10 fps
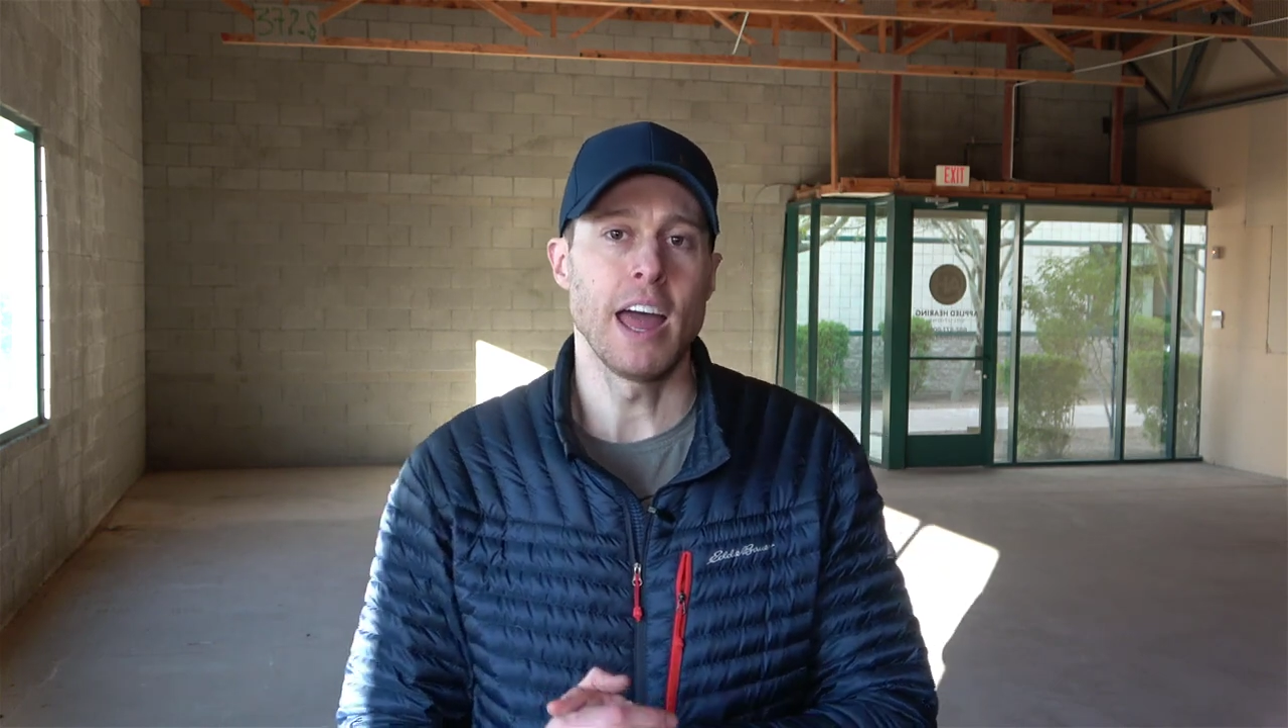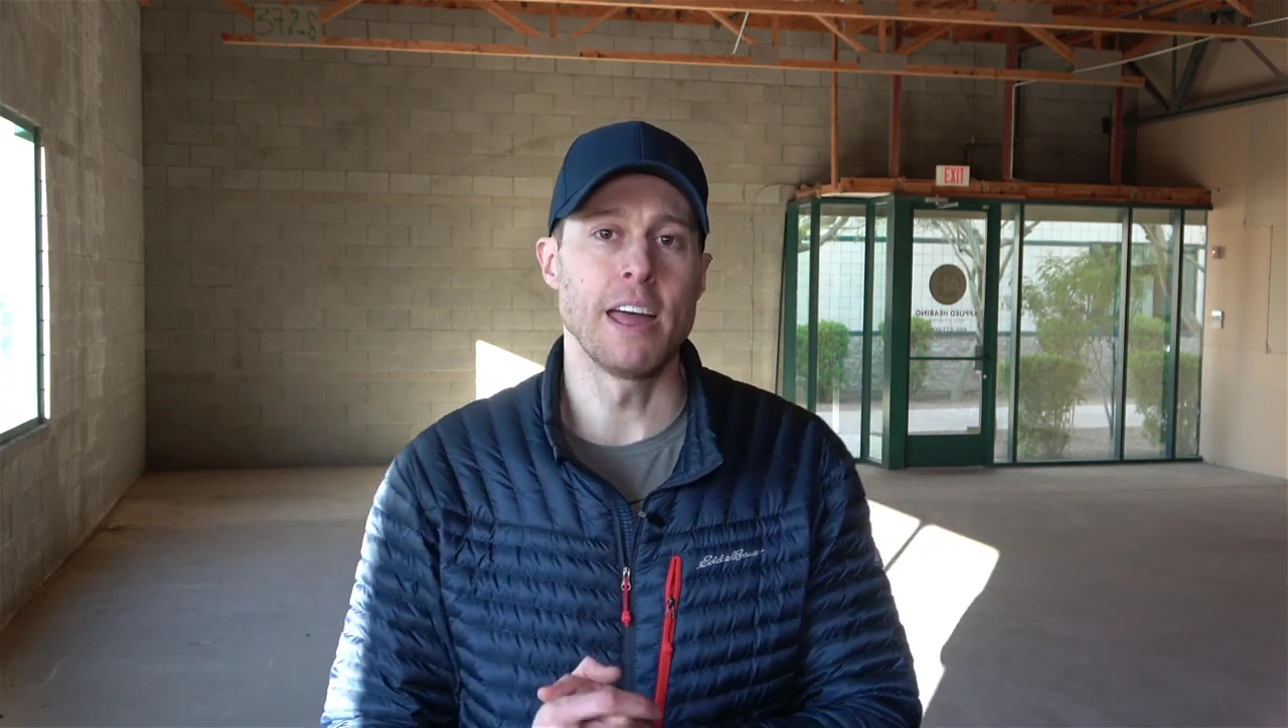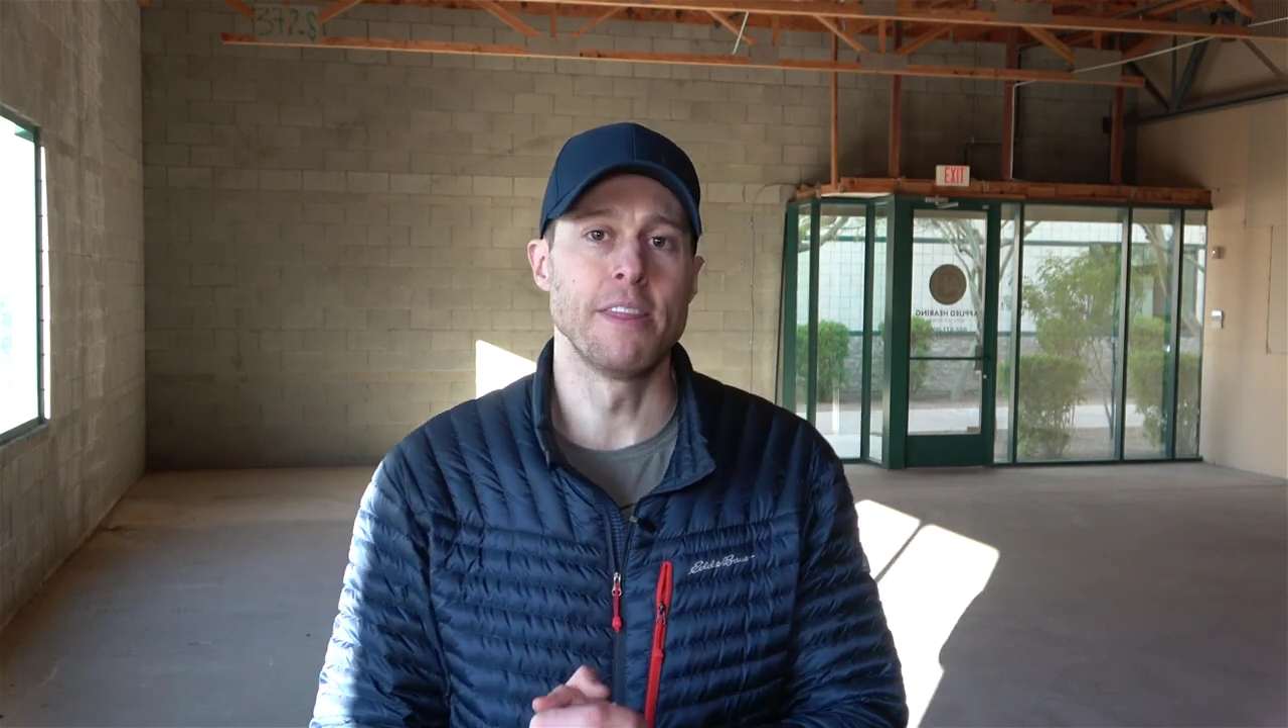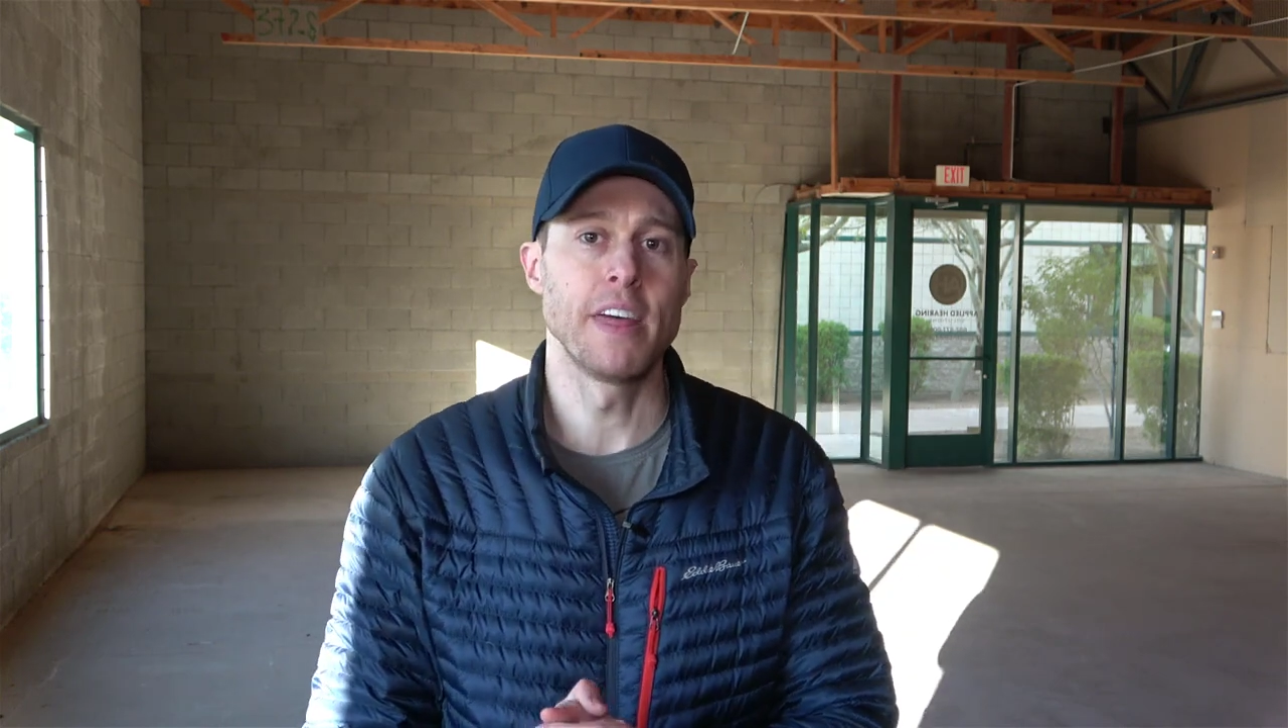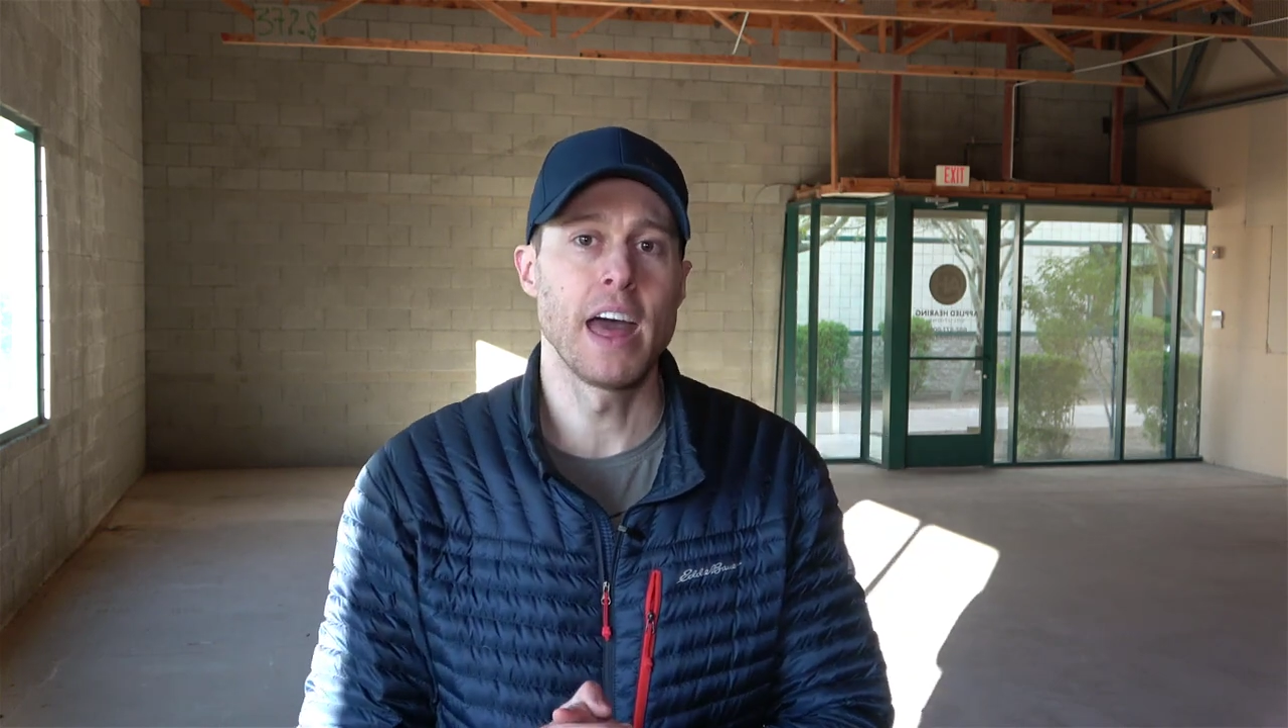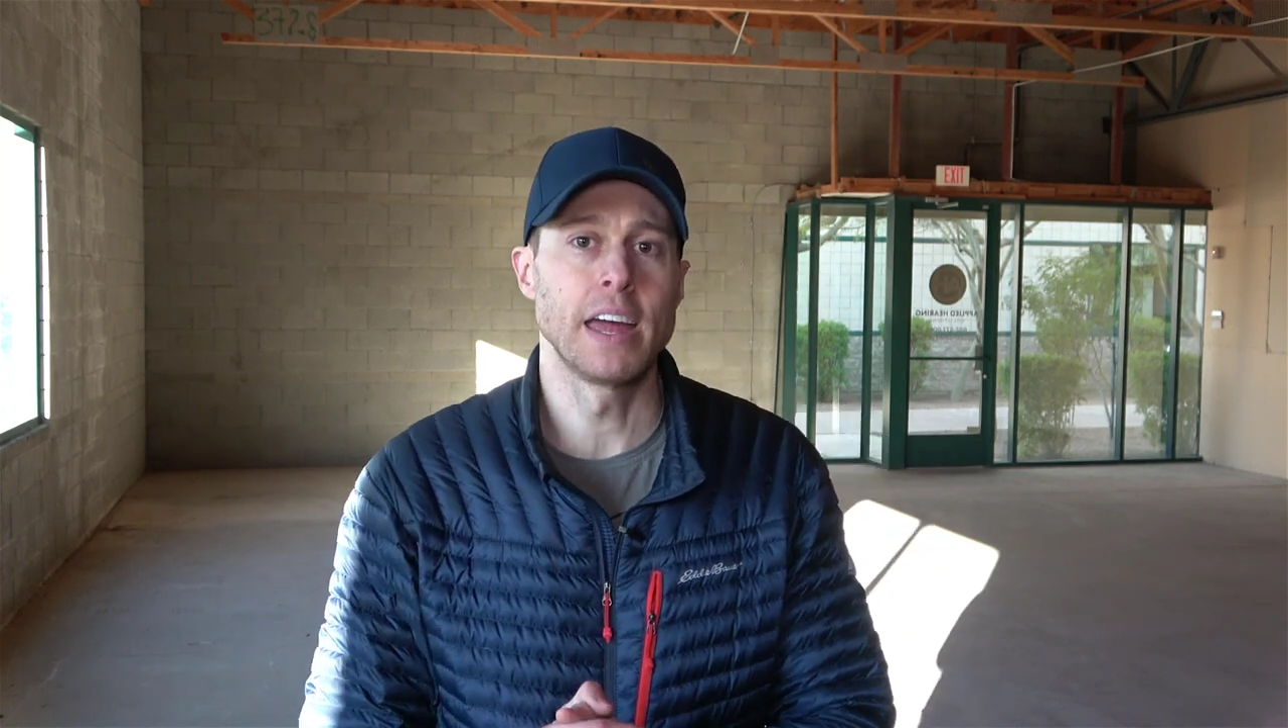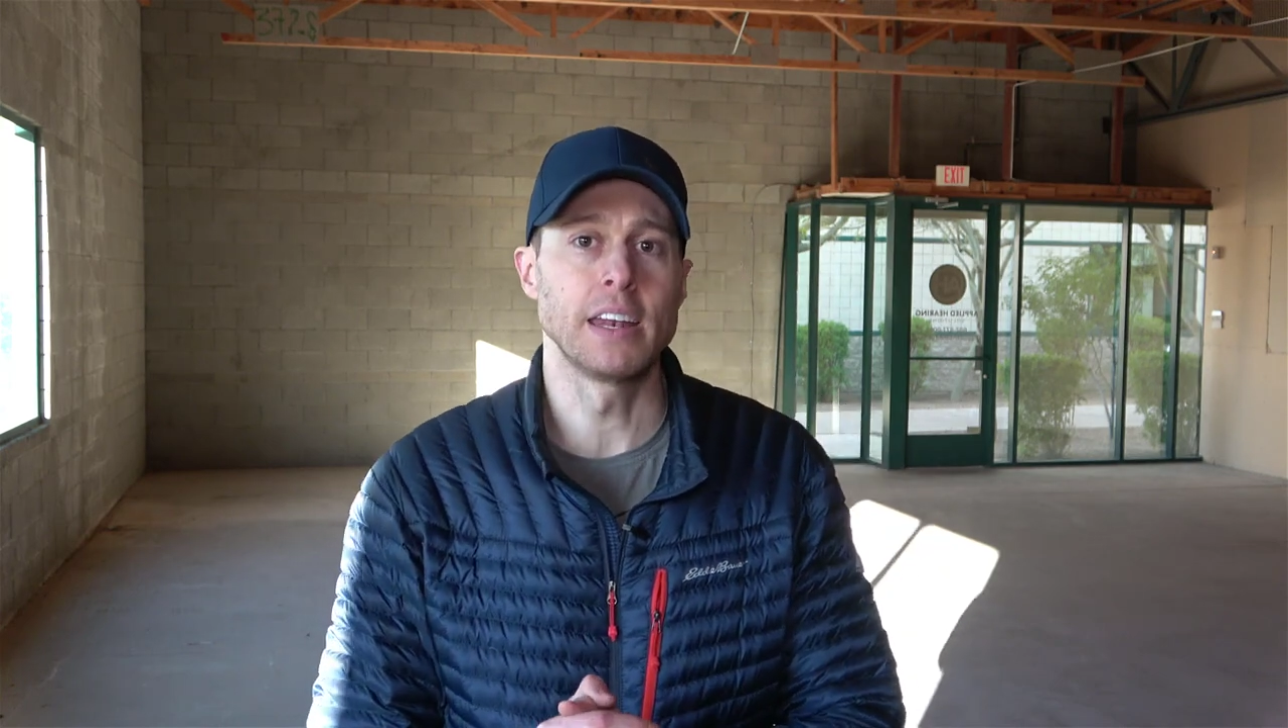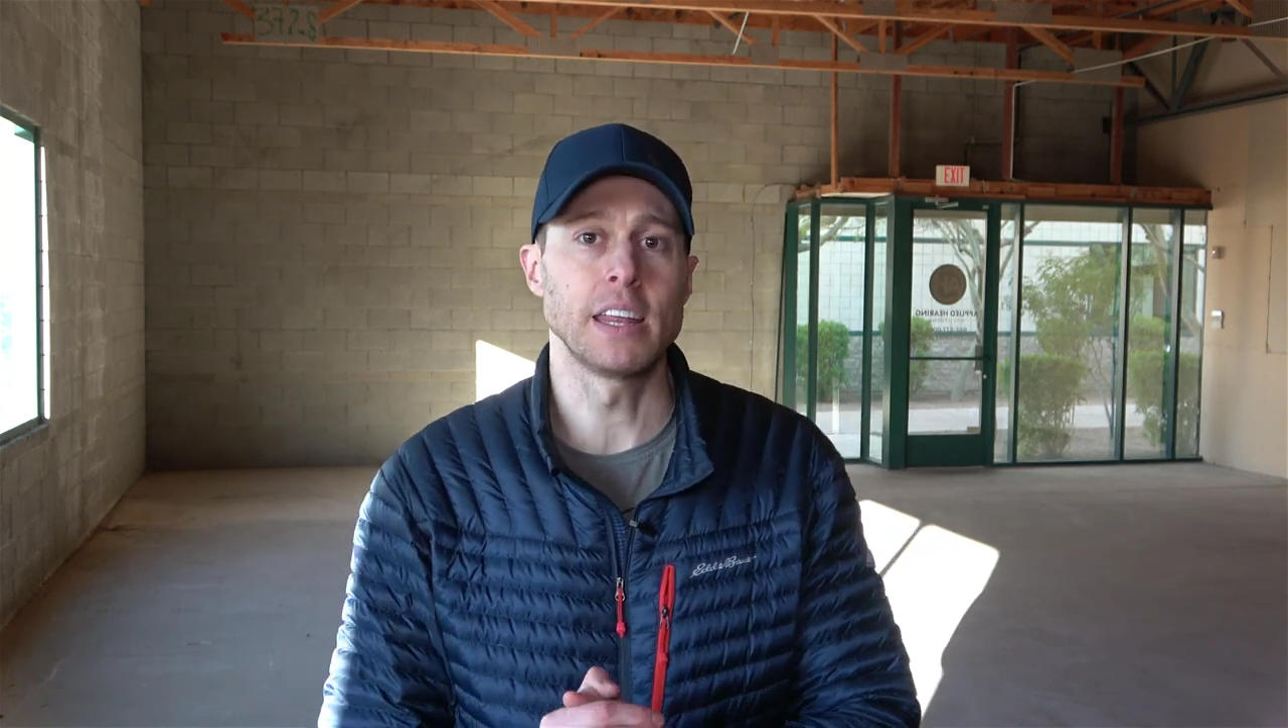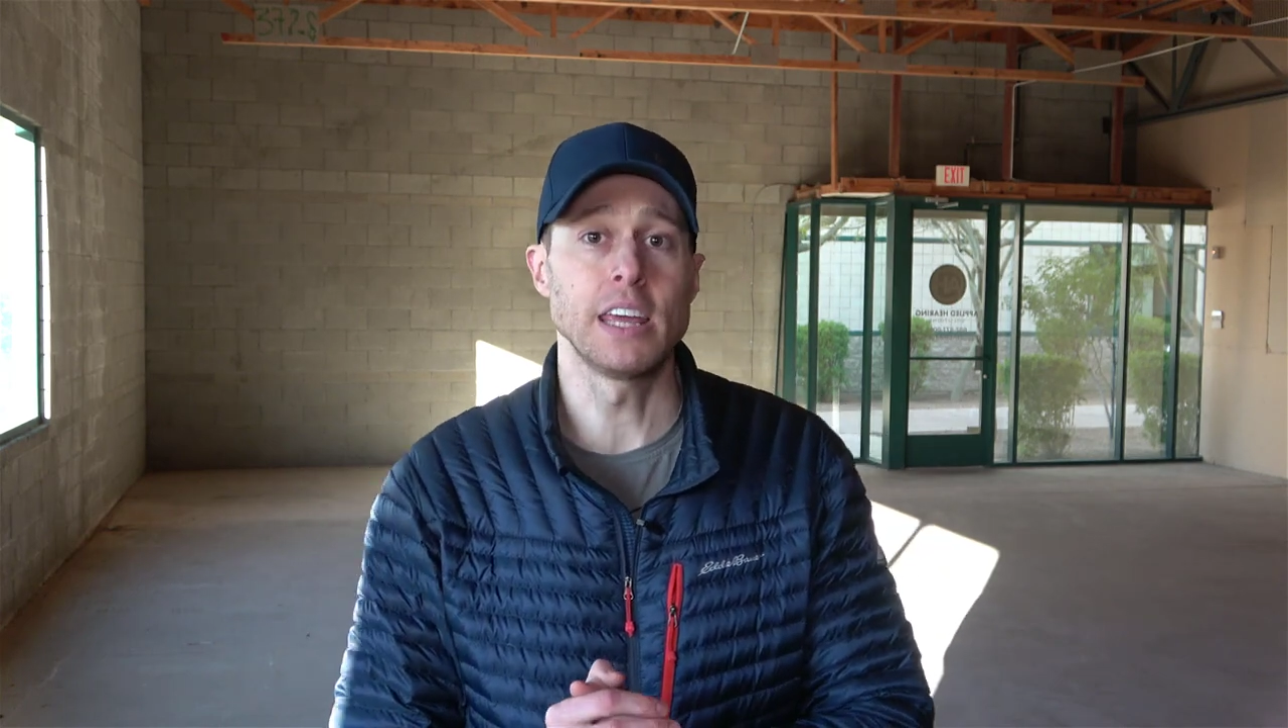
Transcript: And then